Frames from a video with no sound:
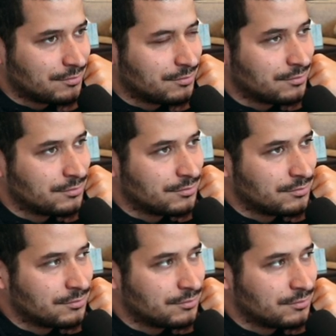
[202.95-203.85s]

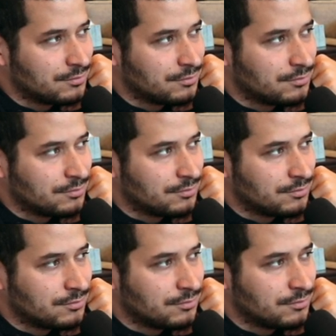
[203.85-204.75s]

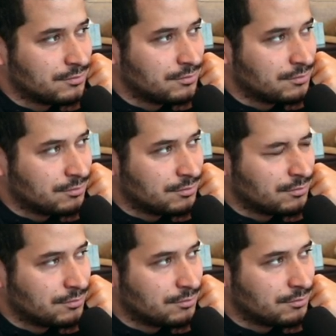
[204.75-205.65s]

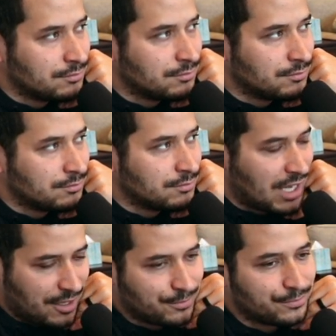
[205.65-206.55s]

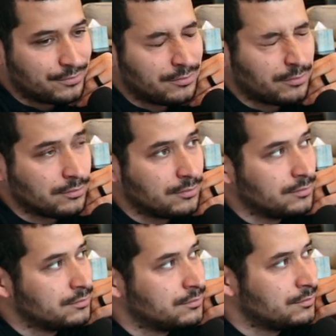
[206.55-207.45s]

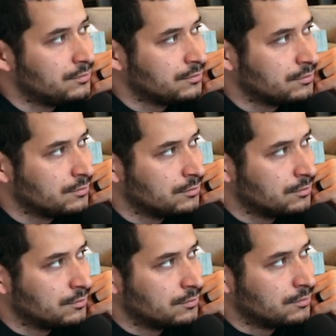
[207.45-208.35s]

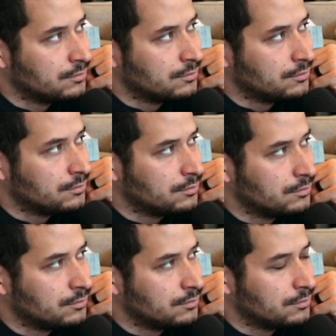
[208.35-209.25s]

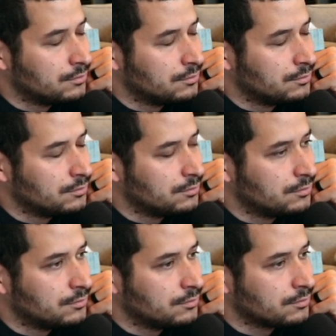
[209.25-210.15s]

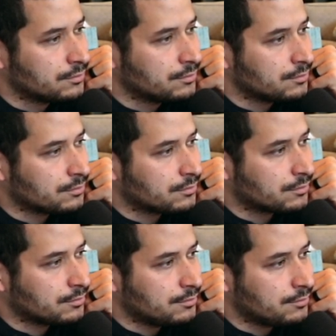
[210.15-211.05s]
(silent)